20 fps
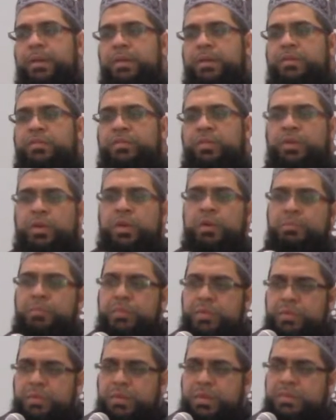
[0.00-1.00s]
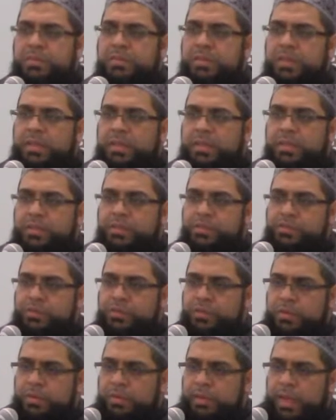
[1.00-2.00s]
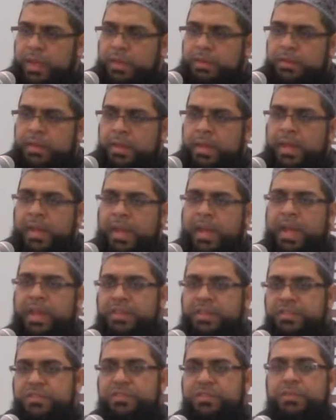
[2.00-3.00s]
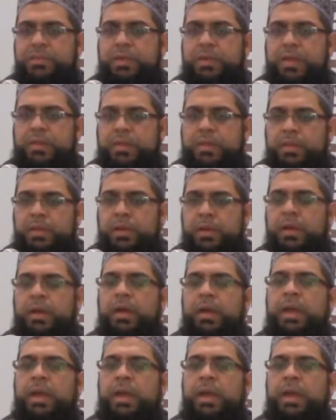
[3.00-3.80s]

So community should get their hands together